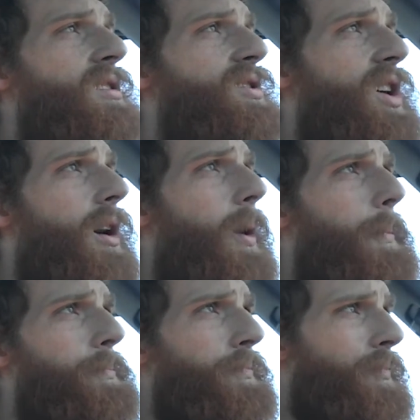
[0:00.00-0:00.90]

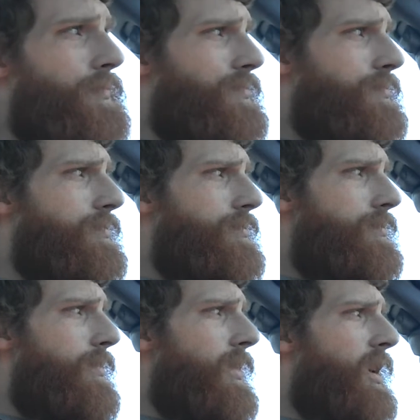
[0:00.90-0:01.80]
So
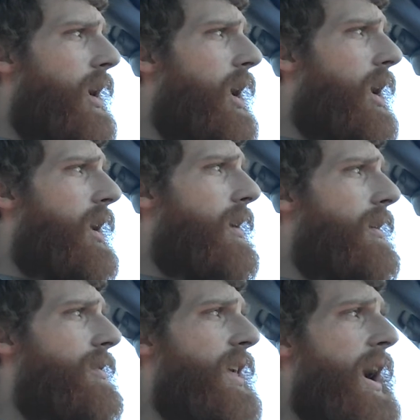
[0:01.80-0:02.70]

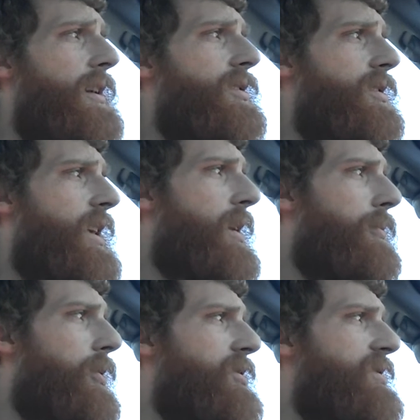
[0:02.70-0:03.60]
they
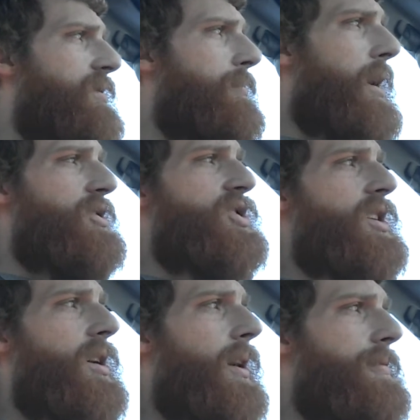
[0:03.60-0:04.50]
were
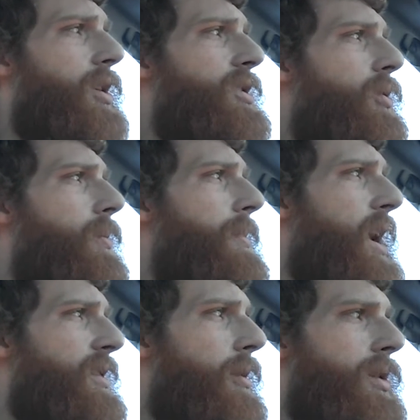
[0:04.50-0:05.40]
mentioning, after I told them
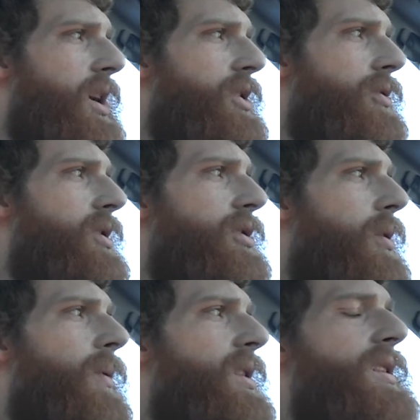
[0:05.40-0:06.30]
that, they were like, dude, you're
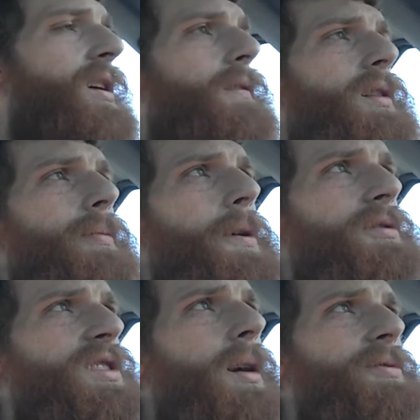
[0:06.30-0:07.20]
the one that never
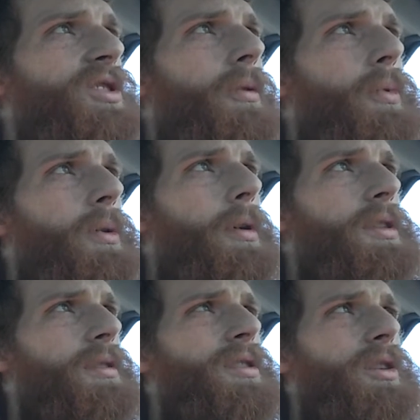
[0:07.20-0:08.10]
throws up, so we
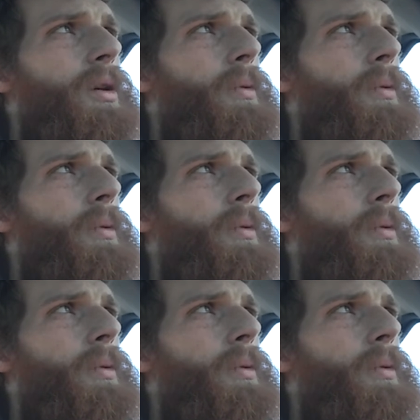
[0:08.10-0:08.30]
wouldn't